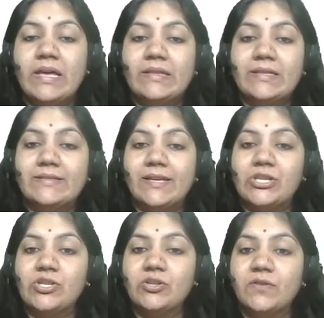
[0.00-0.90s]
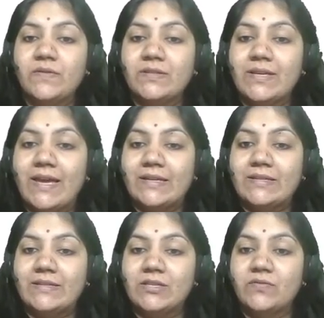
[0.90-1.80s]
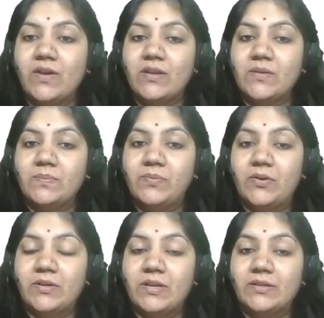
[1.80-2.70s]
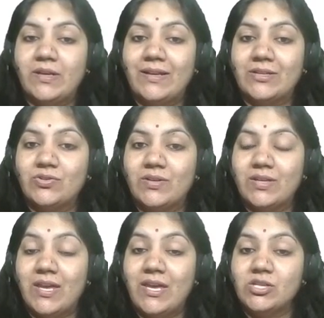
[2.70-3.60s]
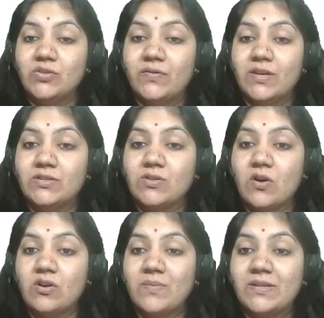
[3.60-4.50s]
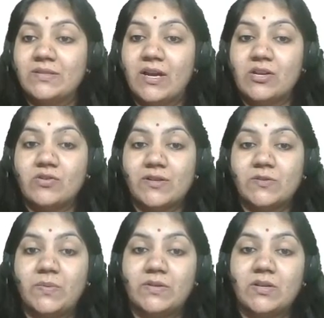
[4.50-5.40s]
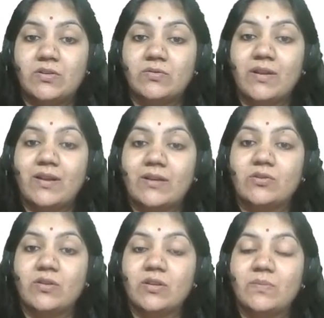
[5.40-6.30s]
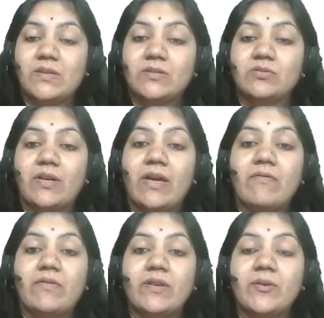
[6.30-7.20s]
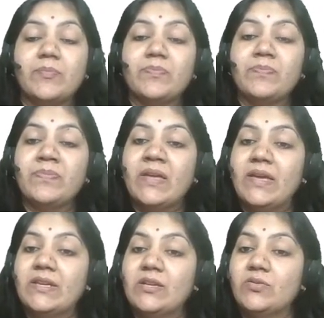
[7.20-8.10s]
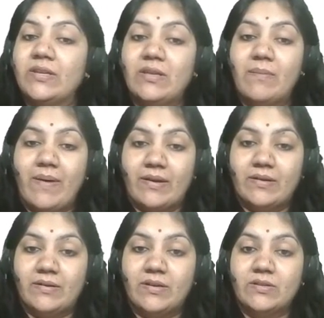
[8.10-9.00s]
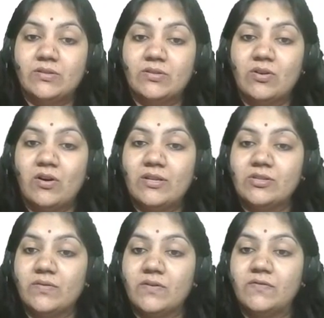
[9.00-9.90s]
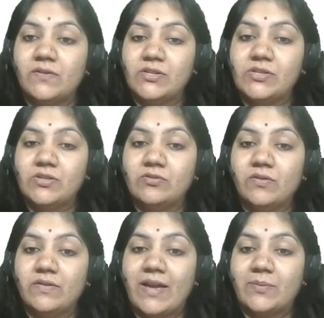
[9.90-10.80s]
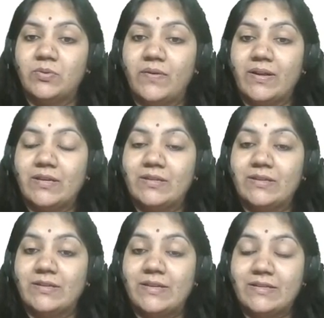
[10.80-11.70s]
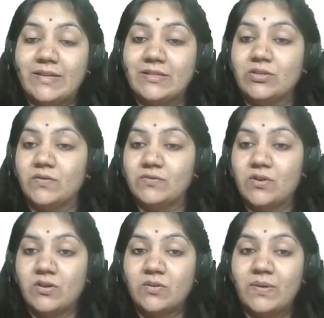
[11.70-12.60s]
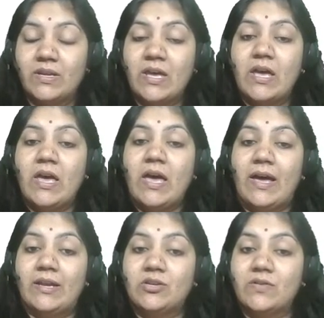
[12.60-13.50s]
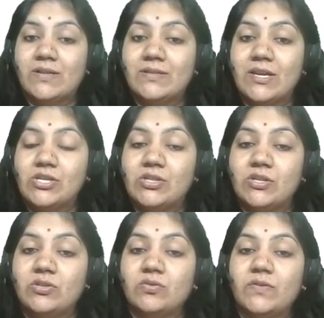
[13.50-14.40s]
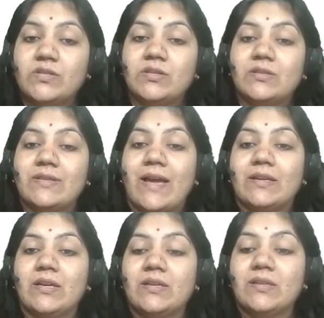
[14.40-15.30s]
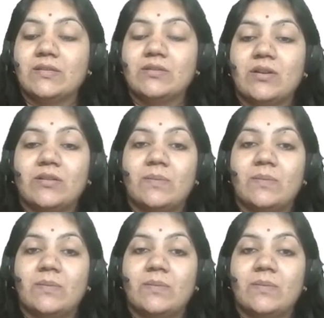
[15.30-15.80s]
the section of this act is thus very important in the electronic age, where documents are transmitted through the electronic means to the every, including the banker. So knowledge of the first schedule of the act providing details of document and transaction to which this act does not